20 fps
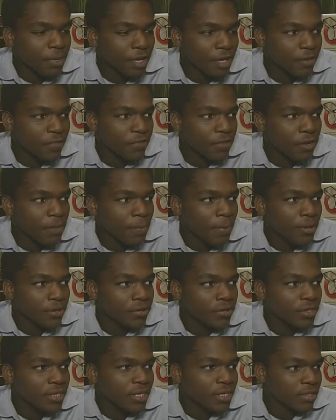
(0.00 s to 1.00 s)
playing for the
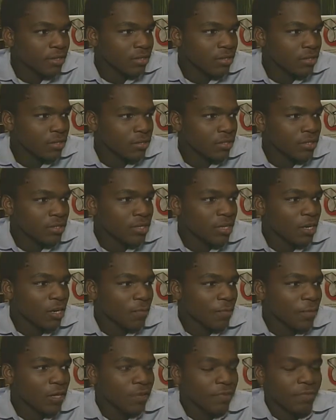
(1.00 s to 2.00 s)
person next to you instead
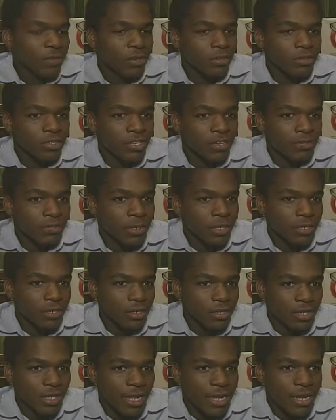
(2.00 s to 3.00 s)
of playing for yourself,
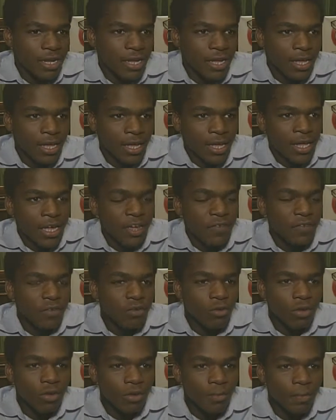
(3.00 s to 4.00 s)
because like if
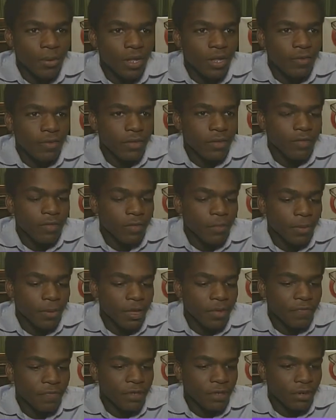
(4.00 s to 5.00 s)
you
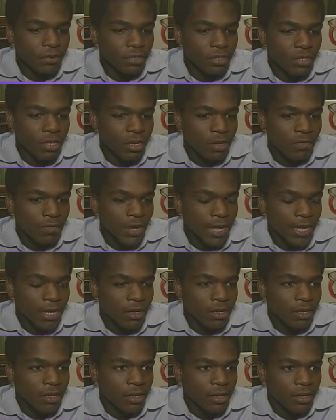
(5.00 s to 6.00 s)
play for yourself, like
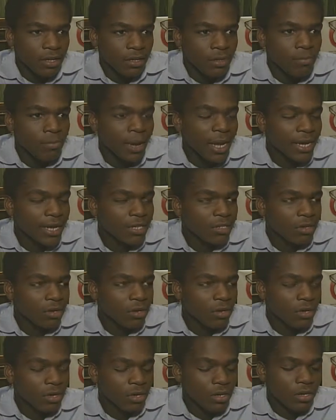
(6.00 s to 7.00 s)
you might get
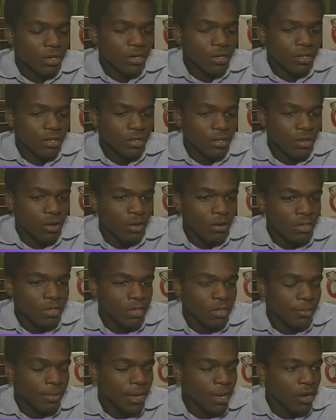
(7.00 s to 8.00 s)
your
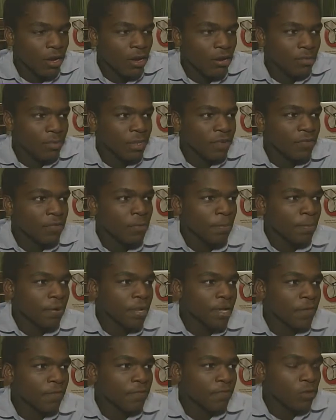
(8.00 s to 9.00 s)
teammate hurt, but if you
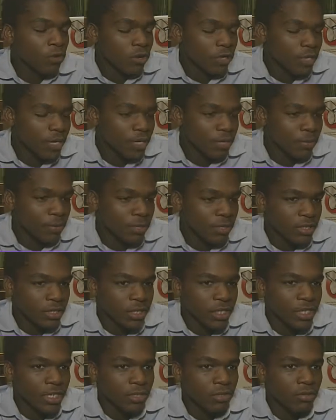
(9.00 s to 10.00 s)
play for the next
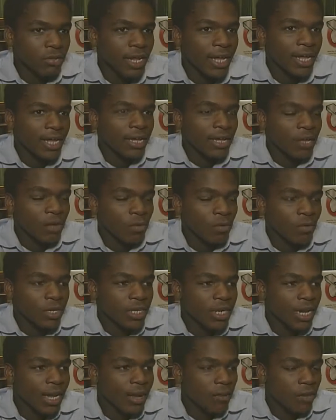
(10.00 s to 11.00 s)
person against you, like
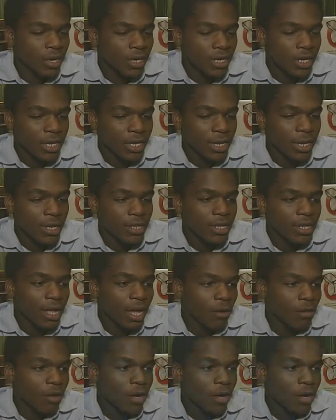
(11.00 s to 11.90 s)
with y'all working together, y'all